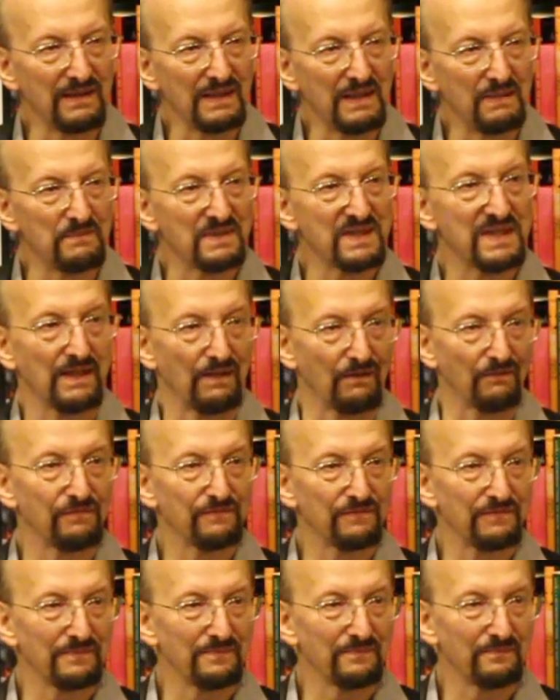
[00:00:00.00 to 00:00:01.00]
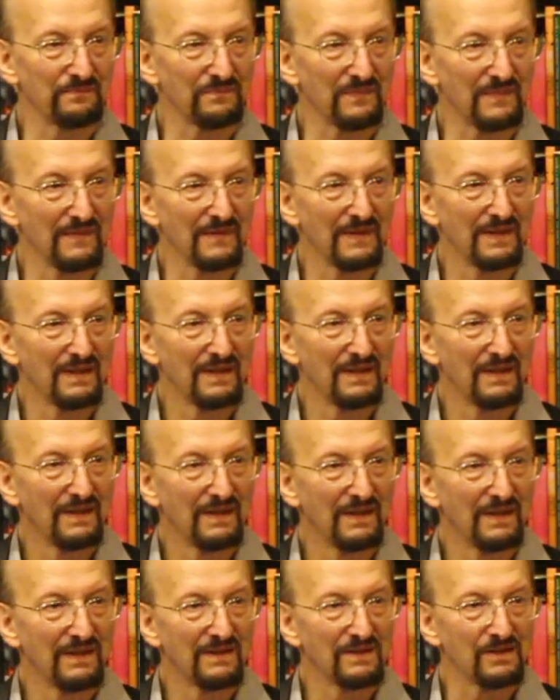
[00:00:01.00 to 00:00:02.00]
himself.
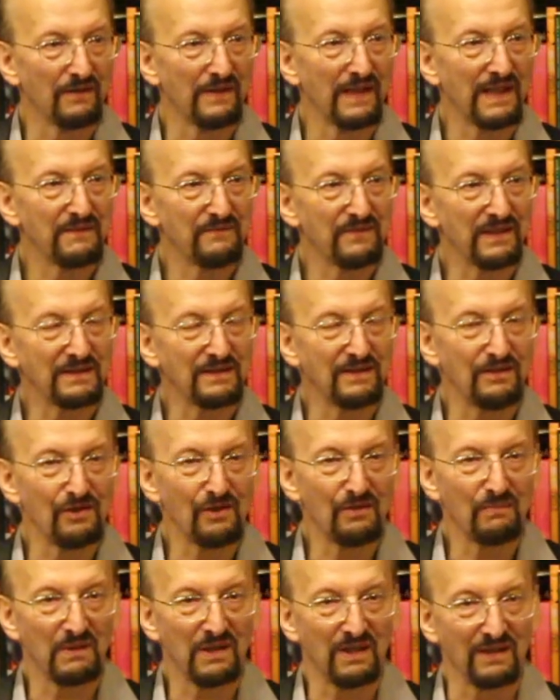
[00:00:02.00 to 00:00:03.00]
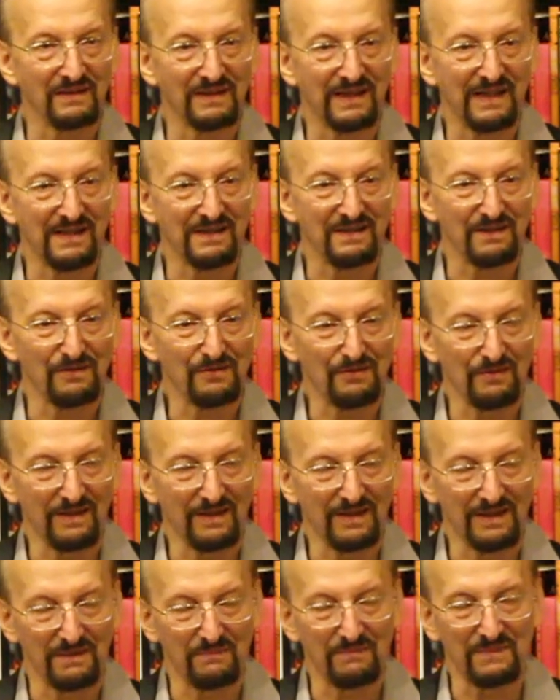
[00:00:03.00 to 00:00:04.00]
So he had Victor Neuberg there to
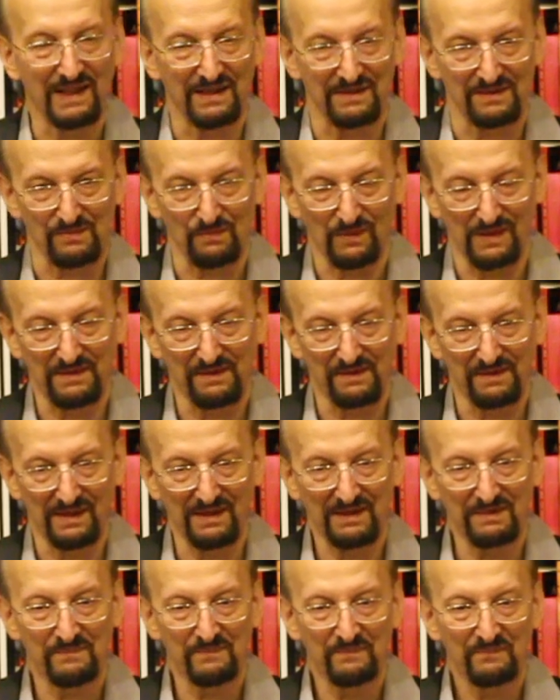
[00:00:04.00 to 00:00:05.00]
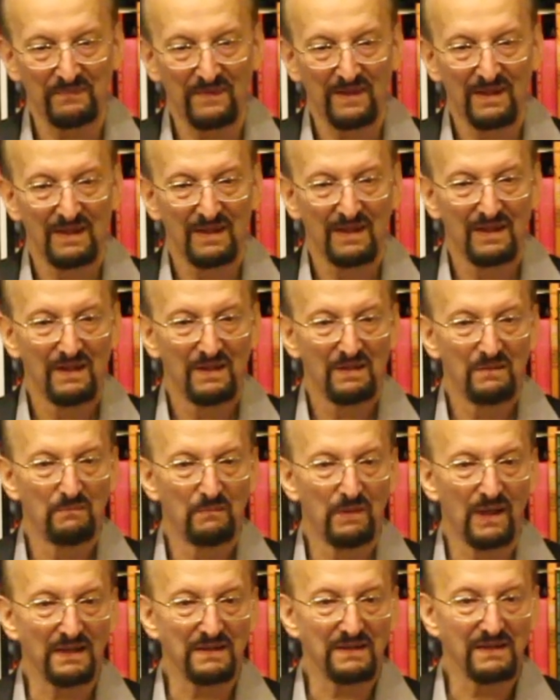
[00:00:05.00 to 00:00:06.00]
thrill him, that's one thing.
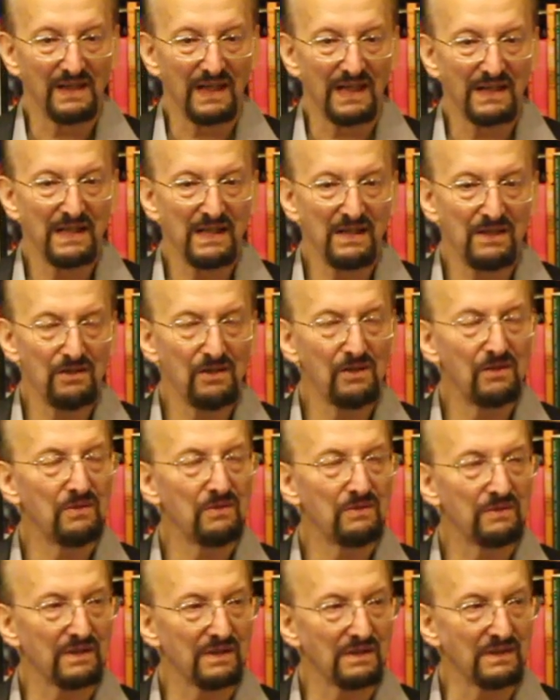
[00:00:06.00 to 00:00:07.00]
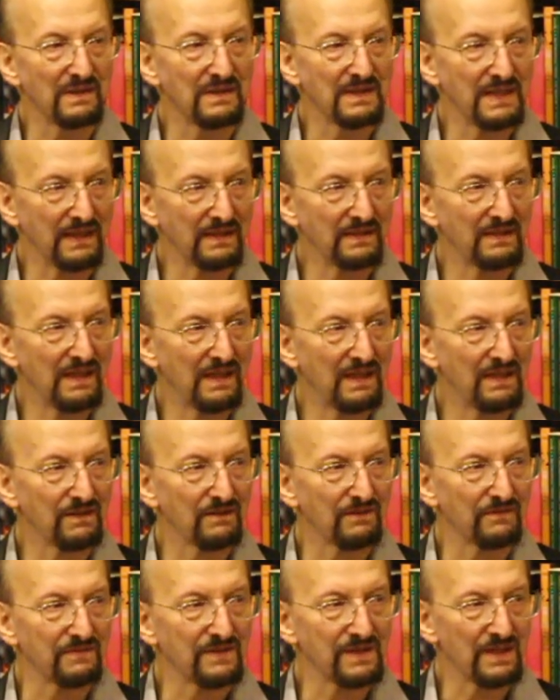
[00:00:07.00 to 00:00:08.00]
And he knew that the technique
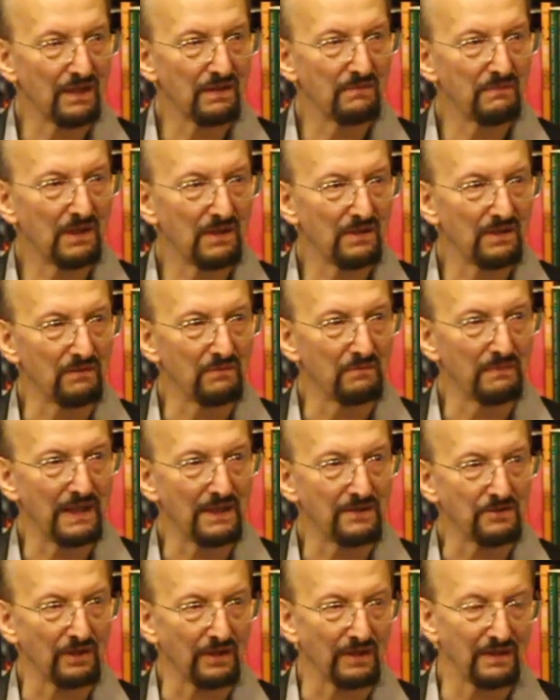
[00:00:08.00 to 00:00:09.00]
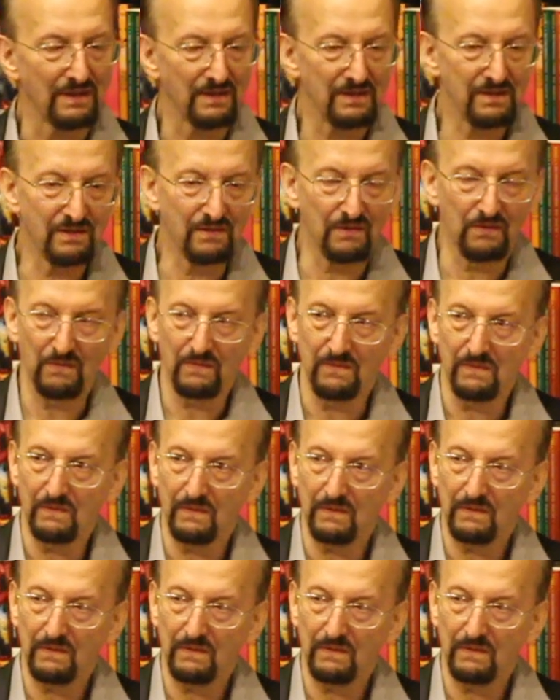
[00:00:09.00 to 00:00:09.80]
of ceremonial magic is to